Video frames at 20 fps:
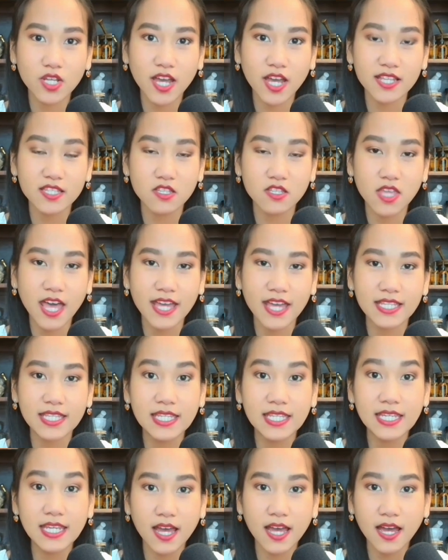you guys to the
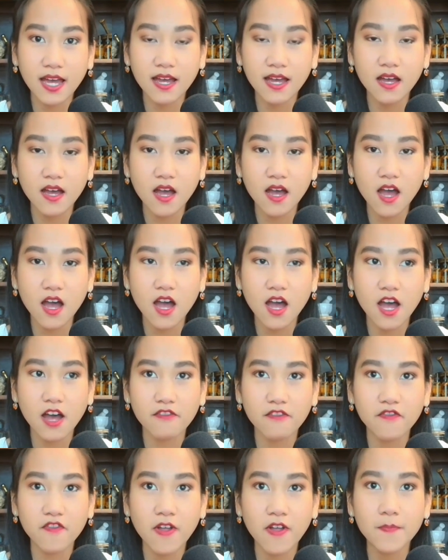idea
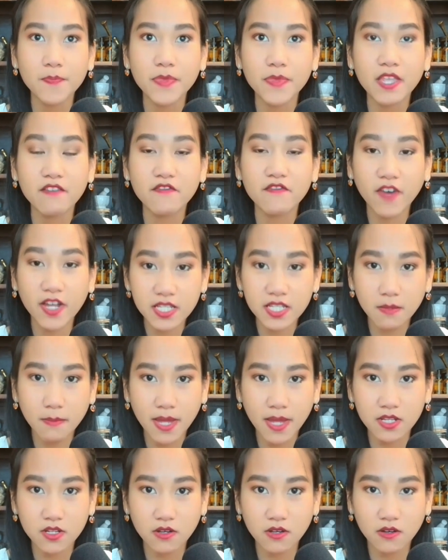of
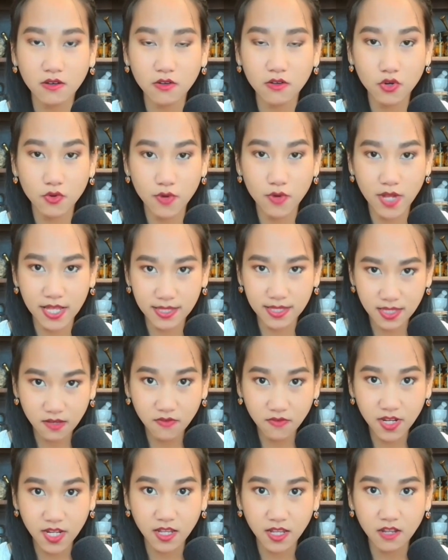fundamental
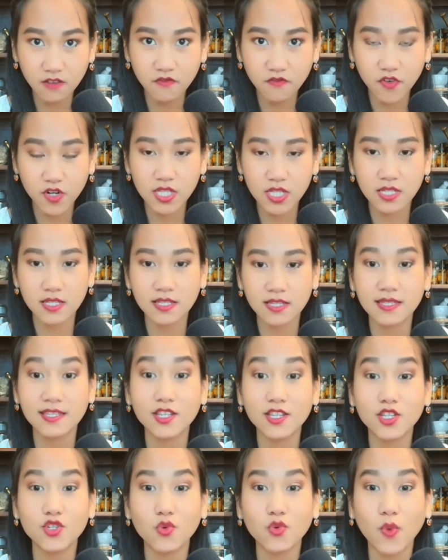creativity versus
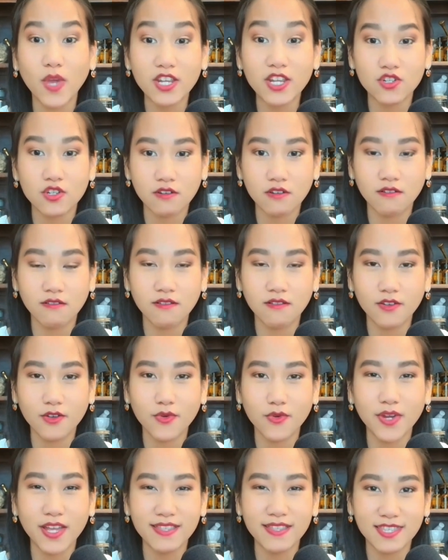situational
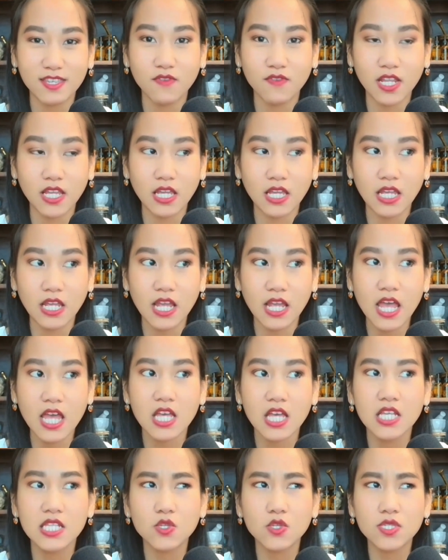creativity.
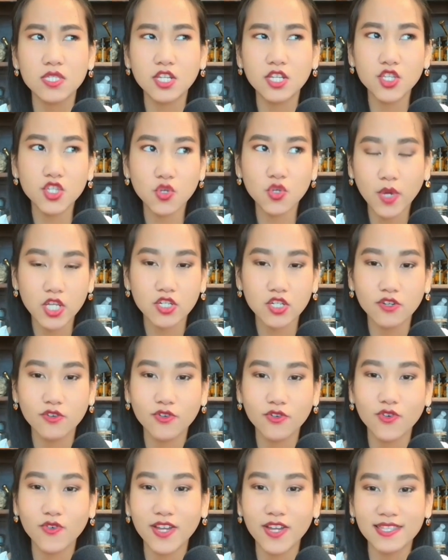So
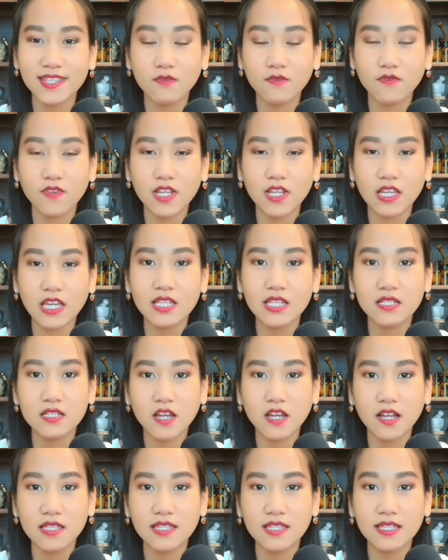situational creativity is
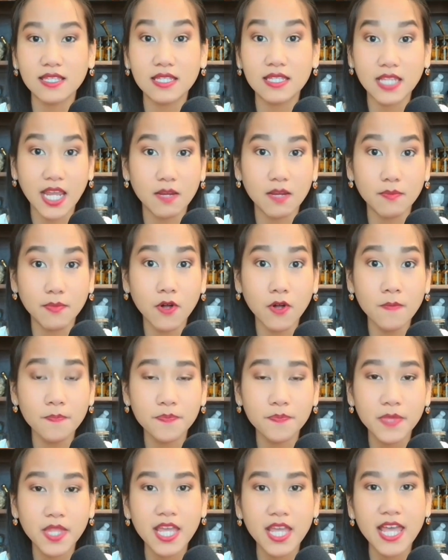not sustainable.
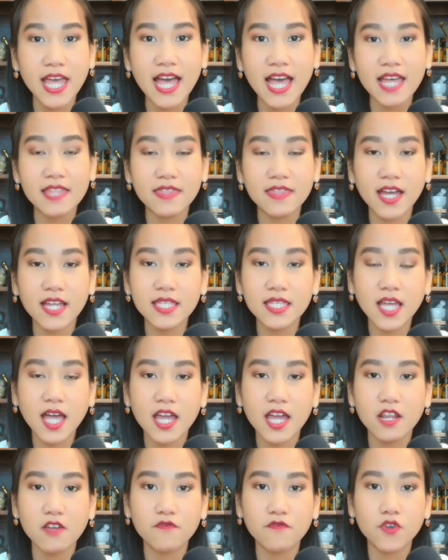And that's the
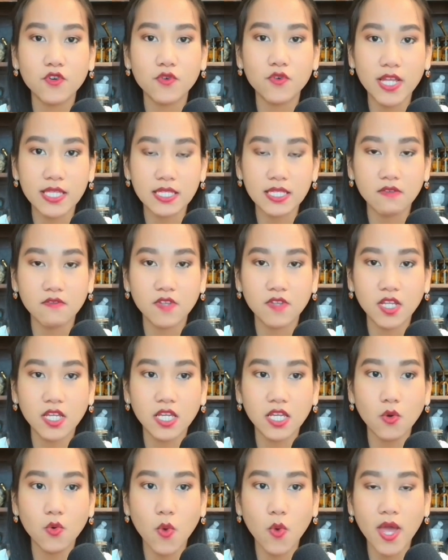kind of
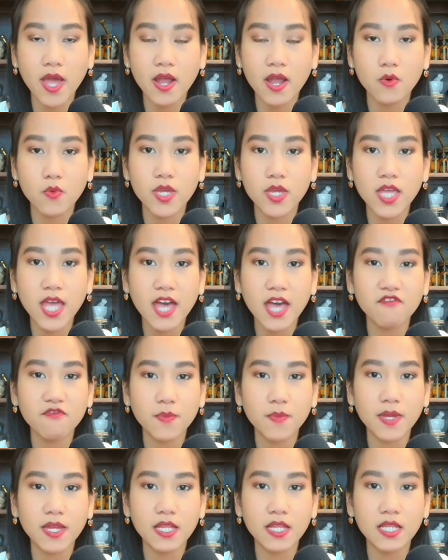creativity where we have
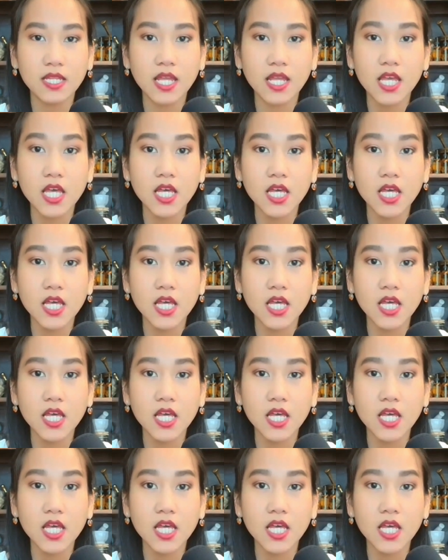been